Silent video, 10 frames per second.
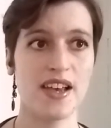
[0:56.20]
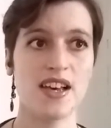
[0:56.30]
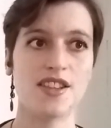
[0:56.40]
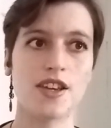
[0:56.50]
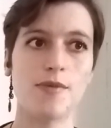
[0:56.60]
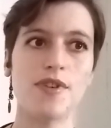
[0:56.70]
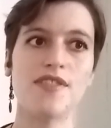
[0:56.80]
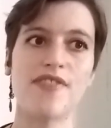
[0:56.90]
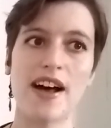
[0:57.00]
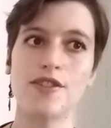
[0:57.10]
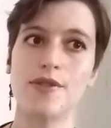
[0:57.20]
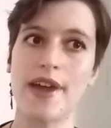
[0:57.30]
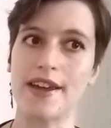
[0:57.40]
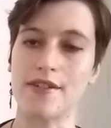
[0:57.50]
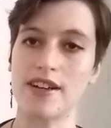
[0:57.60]
The community valued
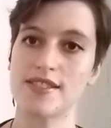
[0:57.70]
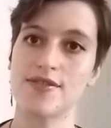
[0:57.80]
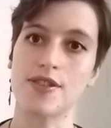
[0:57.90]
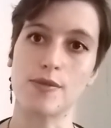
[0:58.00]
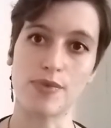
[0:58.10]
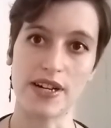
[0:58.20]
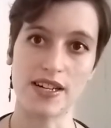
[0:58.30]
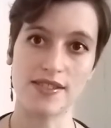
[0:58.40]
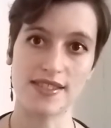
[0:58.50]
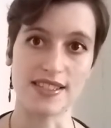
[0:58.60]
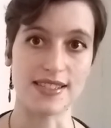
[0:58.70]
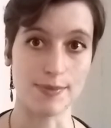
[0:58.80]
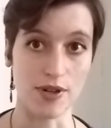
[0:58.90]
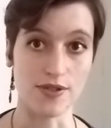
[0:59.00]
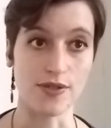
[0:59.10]
anchorites for their prayers and
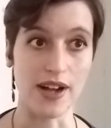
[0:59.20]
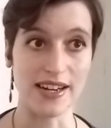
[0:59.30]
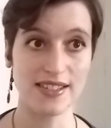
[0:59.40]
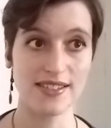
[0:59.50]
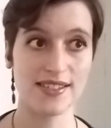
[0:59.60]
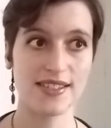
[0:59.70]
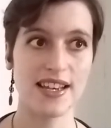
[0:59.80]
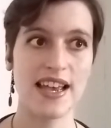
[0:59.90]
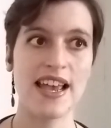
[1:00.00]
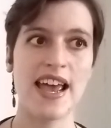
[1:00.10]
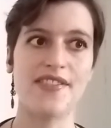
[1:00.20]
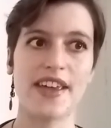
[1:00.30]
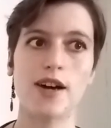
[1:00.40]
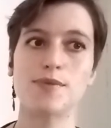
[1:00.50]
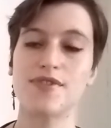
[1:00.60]
spiritual guidance, and they
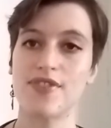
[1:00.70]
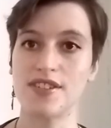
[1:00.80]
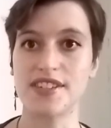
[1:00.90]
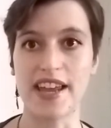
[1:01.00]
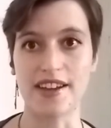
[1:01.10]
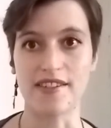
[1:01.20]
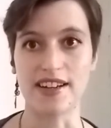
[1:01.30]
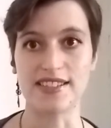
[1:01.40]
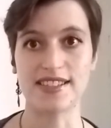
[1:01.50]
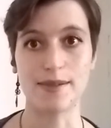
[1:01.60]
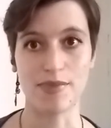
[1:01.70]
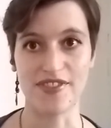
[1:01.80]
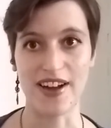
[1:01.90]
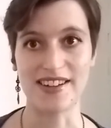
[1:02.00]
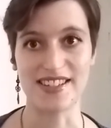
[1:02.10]
helped fund anchorites and
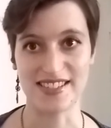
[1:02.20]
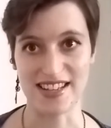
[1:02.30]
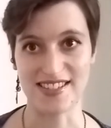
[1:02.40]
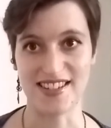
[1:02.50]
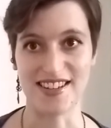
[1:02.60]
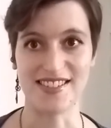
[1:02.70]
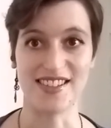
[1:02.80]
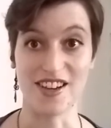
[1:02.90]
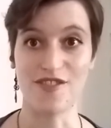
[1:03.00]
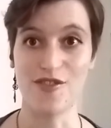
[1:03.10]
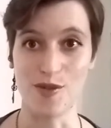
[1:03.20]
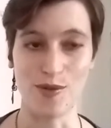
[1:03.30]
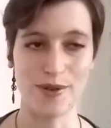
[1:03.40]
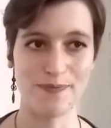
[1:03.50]
provide necessities like food.